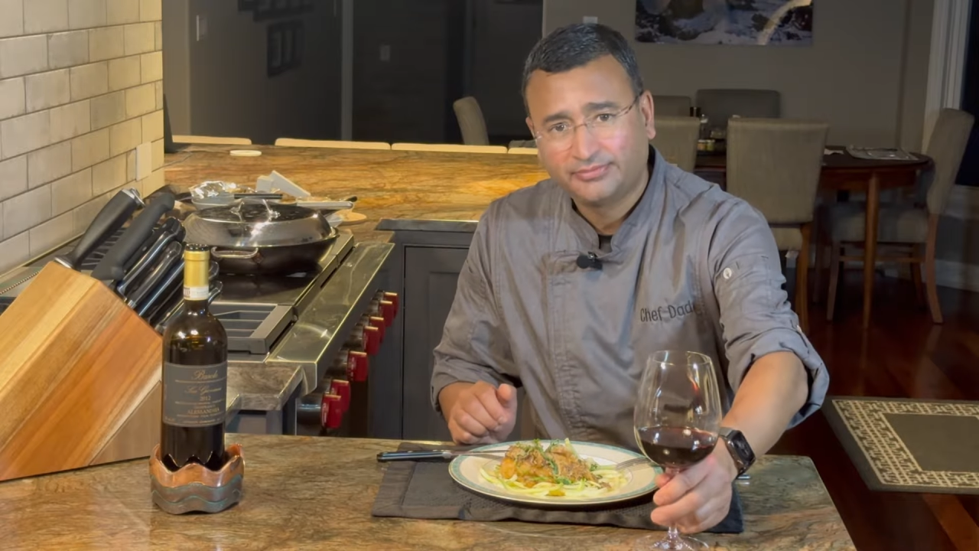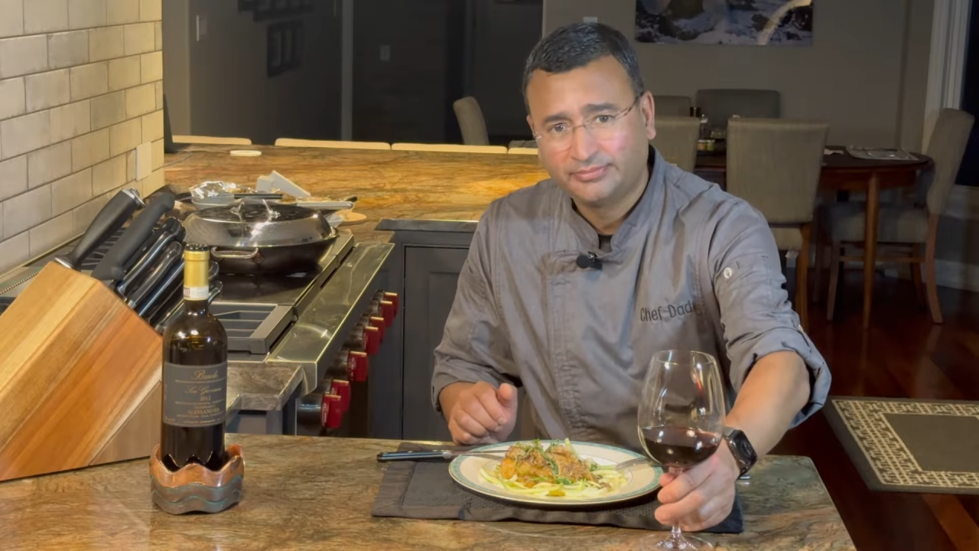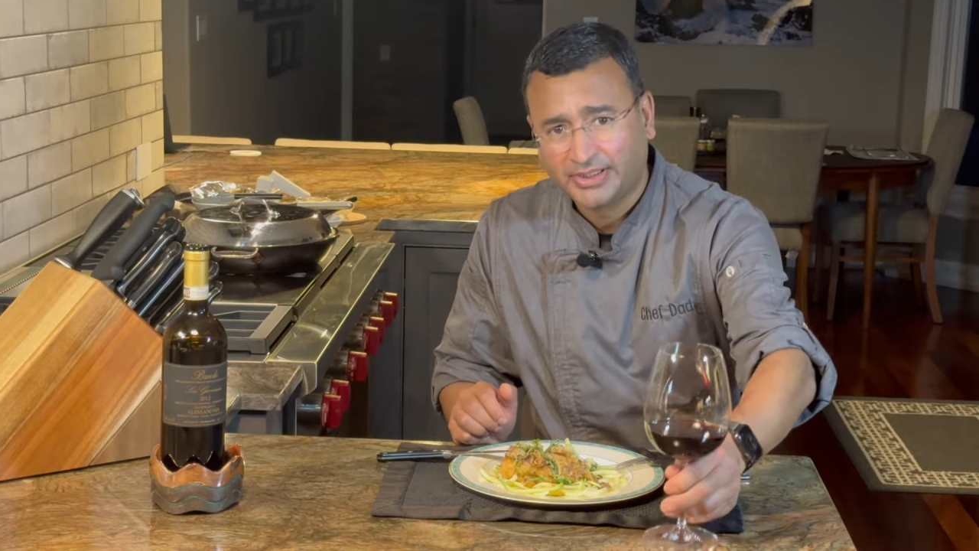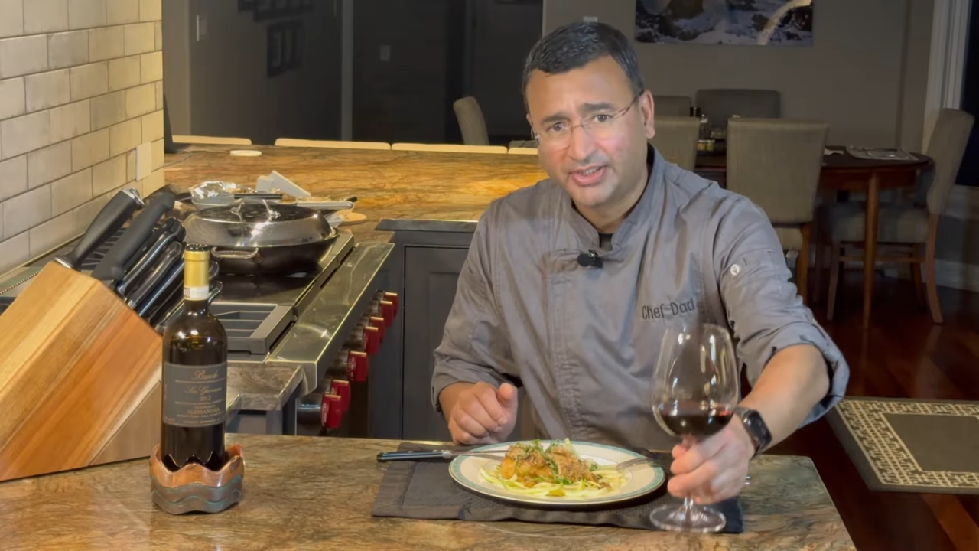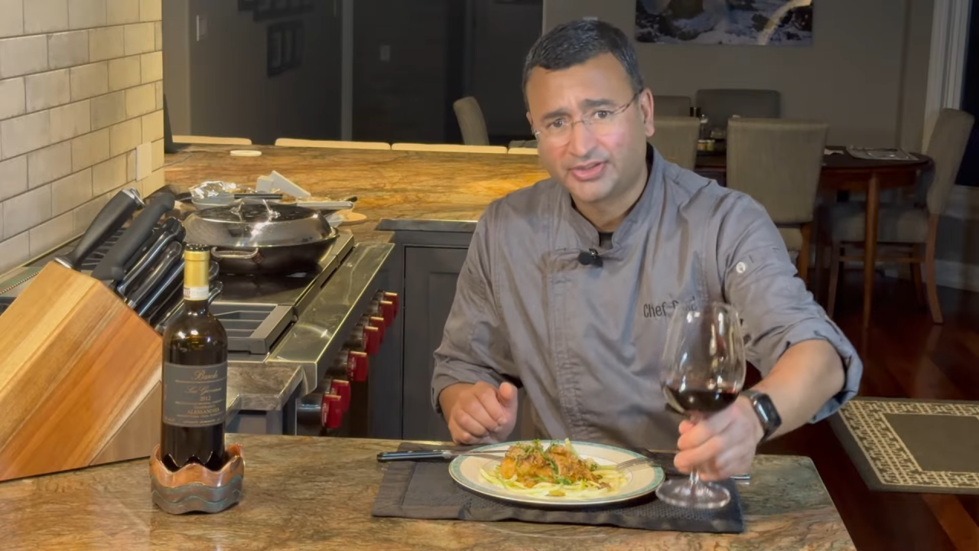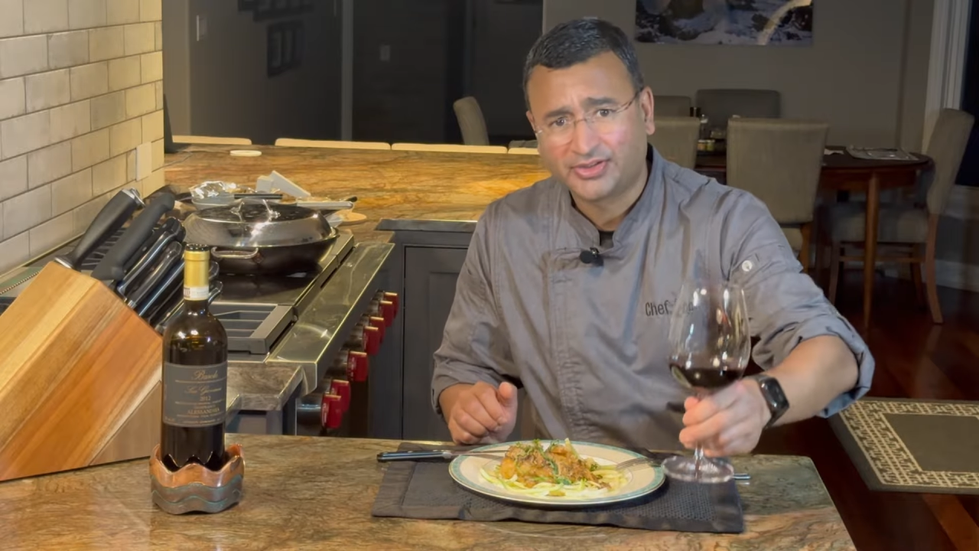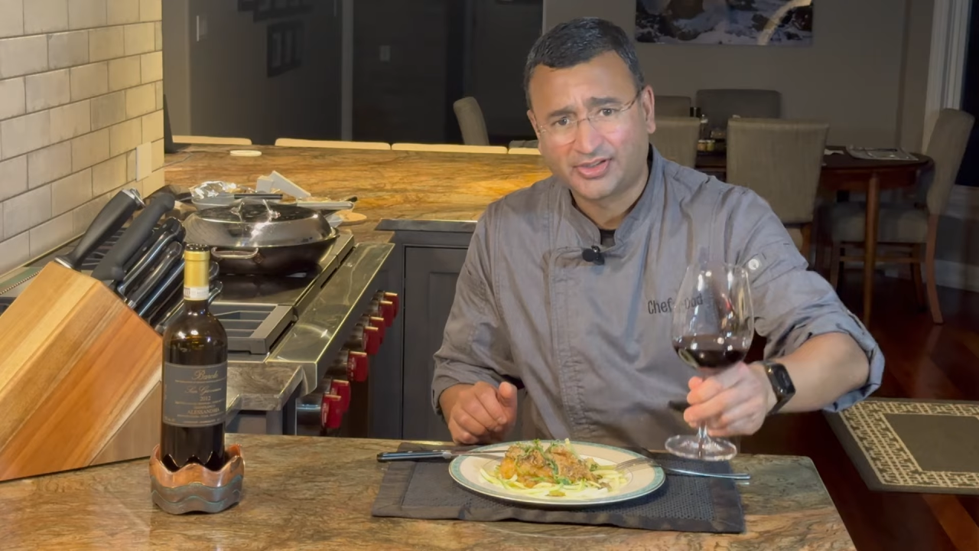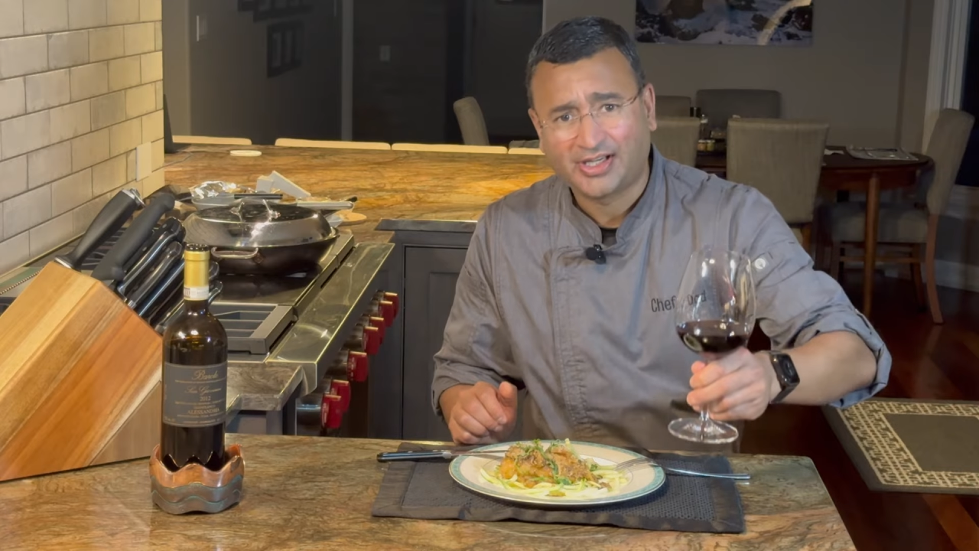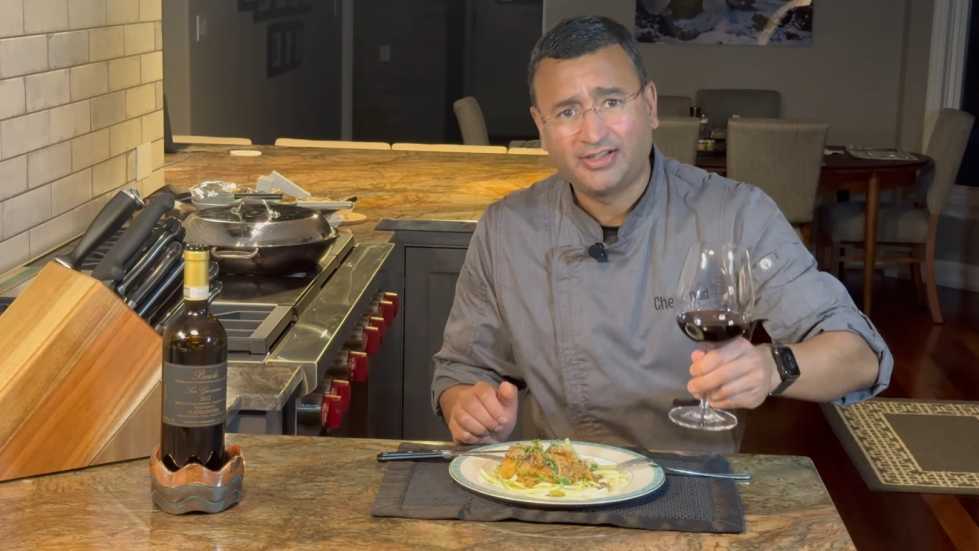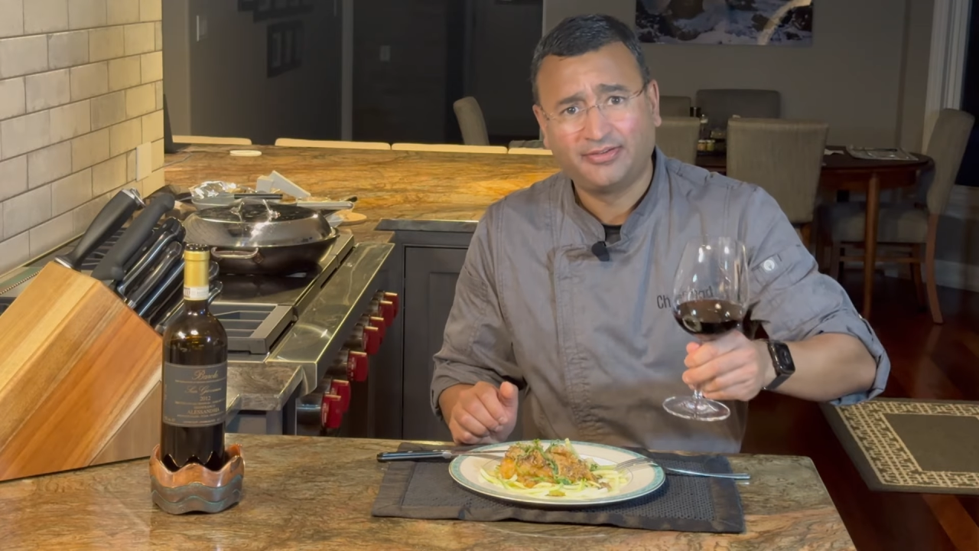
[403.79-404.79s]
because it's
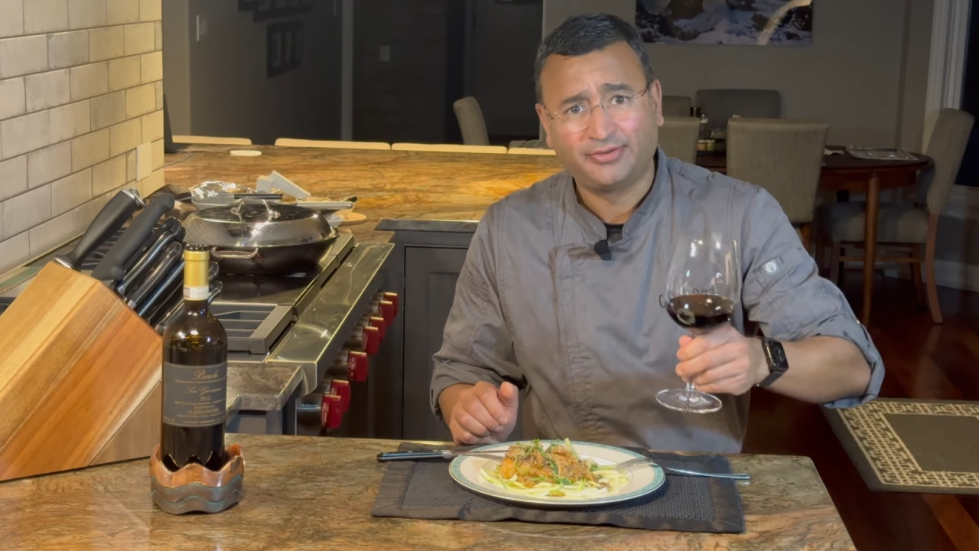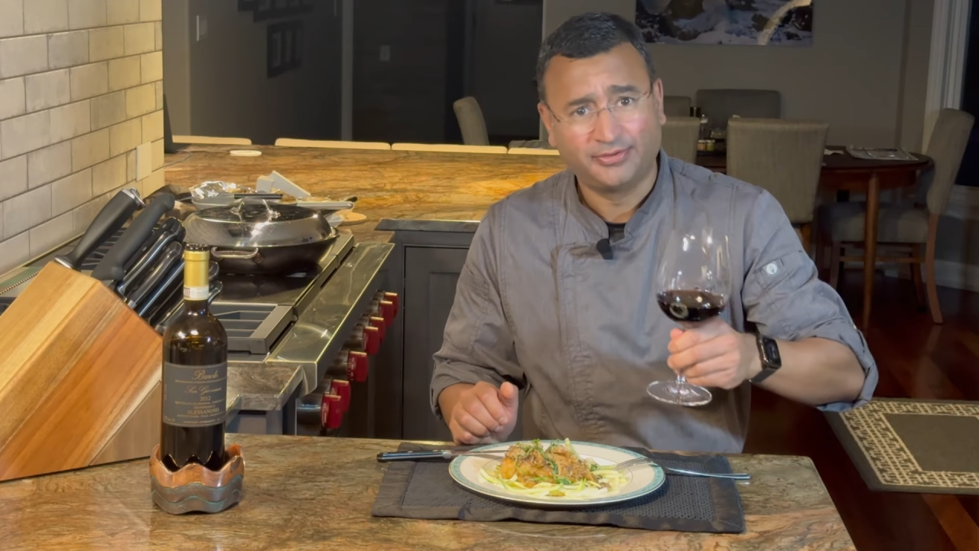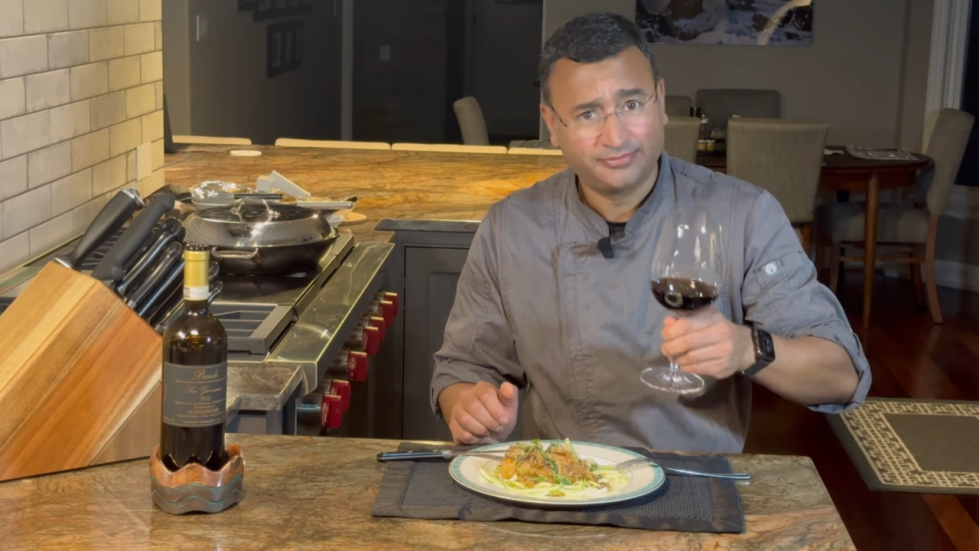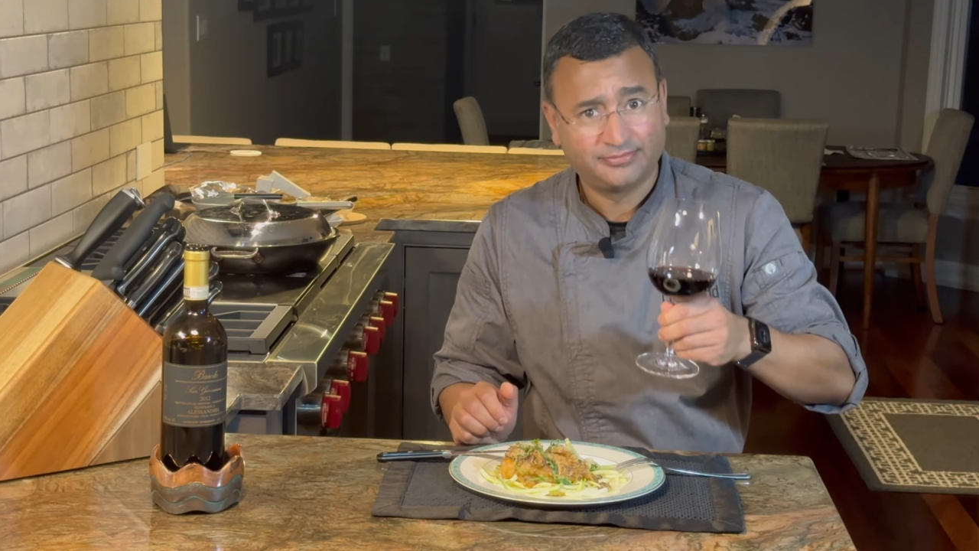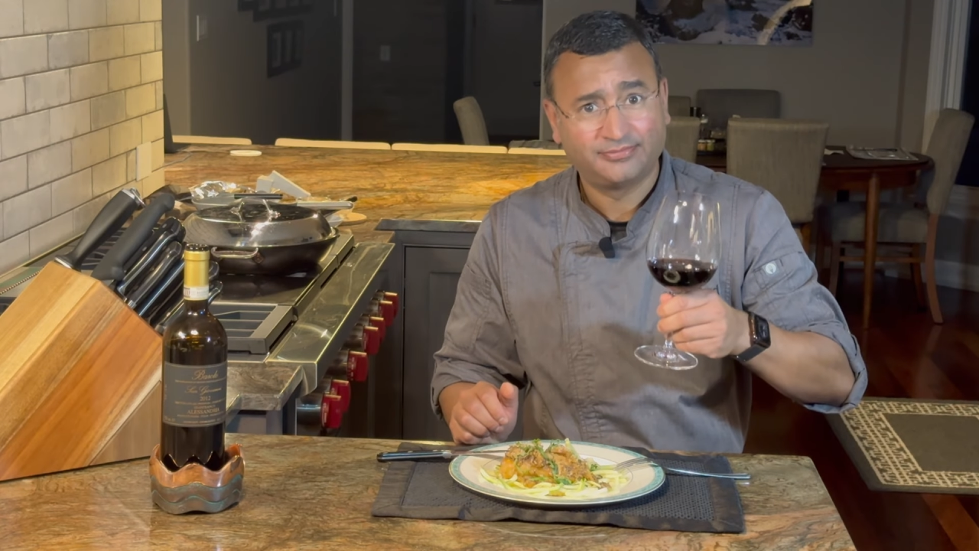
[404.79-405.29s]
Italian food,